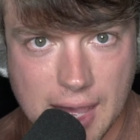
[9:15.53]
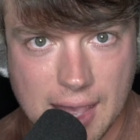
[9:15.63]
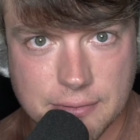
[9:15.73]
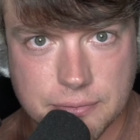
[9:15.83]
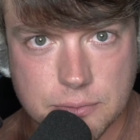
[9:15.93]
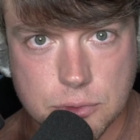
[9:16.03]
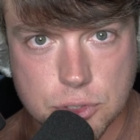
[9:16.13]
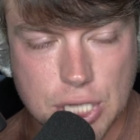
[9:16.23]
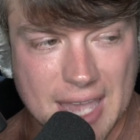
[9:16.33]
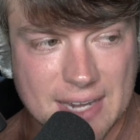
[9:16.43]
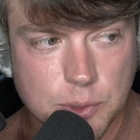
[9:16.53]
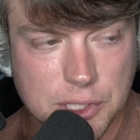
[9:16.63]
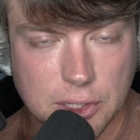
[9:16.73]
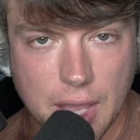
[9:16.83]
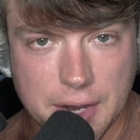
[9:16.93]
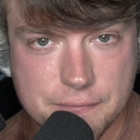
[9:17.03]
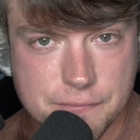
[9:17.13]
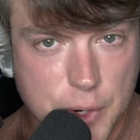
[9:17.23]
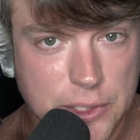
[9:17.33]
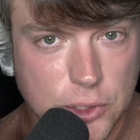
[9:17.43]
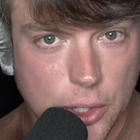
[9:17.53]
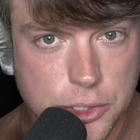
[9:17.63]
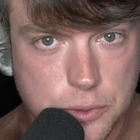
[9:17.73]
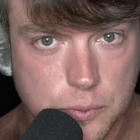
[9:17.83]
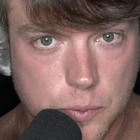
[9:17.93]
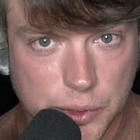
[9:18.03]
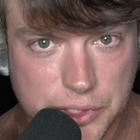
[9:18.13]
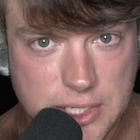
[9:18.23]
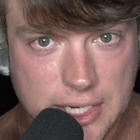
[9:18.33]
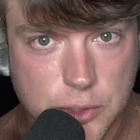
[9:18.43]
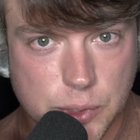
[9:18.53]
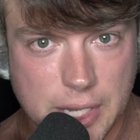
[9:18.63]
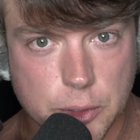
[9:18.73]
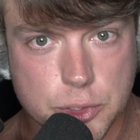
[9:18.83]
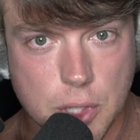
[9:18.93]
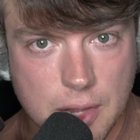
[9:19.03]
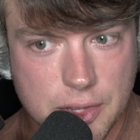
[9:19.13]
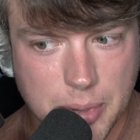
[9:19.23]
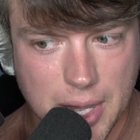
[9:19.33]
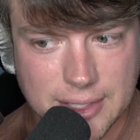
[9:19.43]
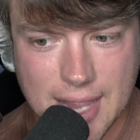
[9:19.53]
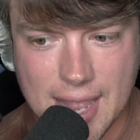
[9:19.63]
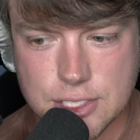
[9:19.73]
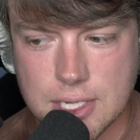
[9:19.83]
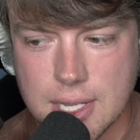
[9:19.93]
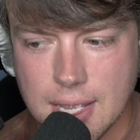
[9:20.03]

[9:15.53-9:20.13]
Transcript: I've chatted with a lot of very large real estate creators on the podcast.